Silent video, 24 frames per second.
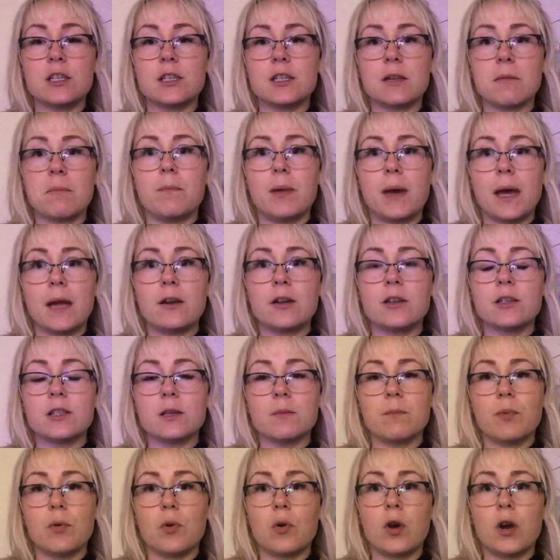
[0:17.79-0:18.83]
to better
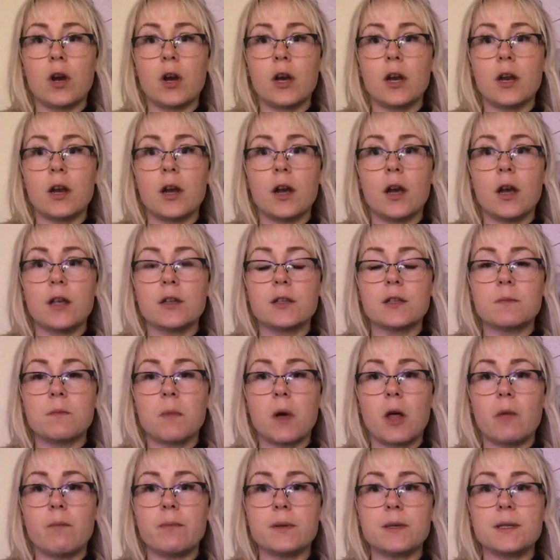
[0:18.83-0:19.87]
support
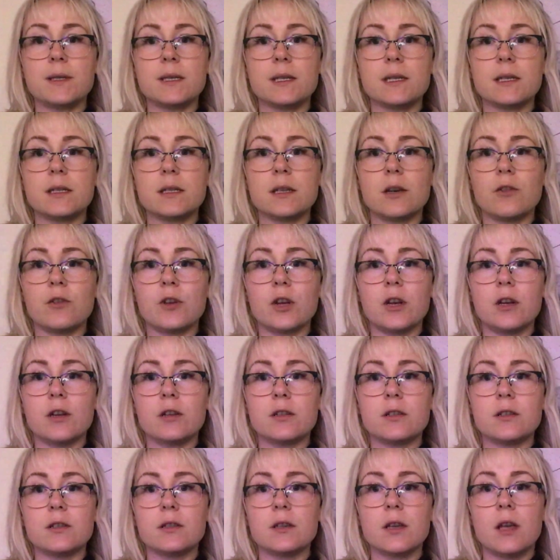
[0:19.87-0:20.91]
small business
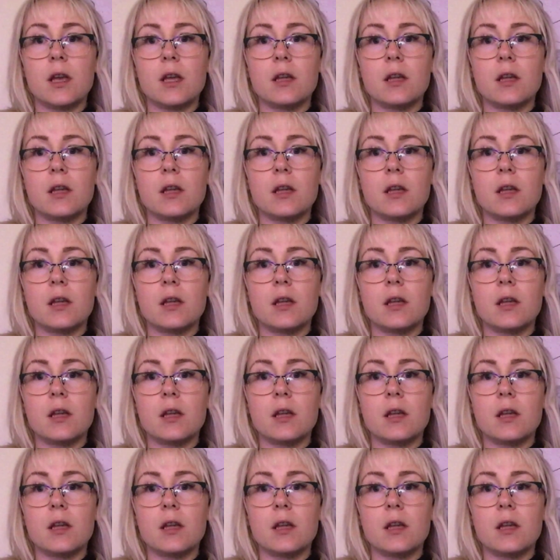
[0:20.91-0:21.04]
owners.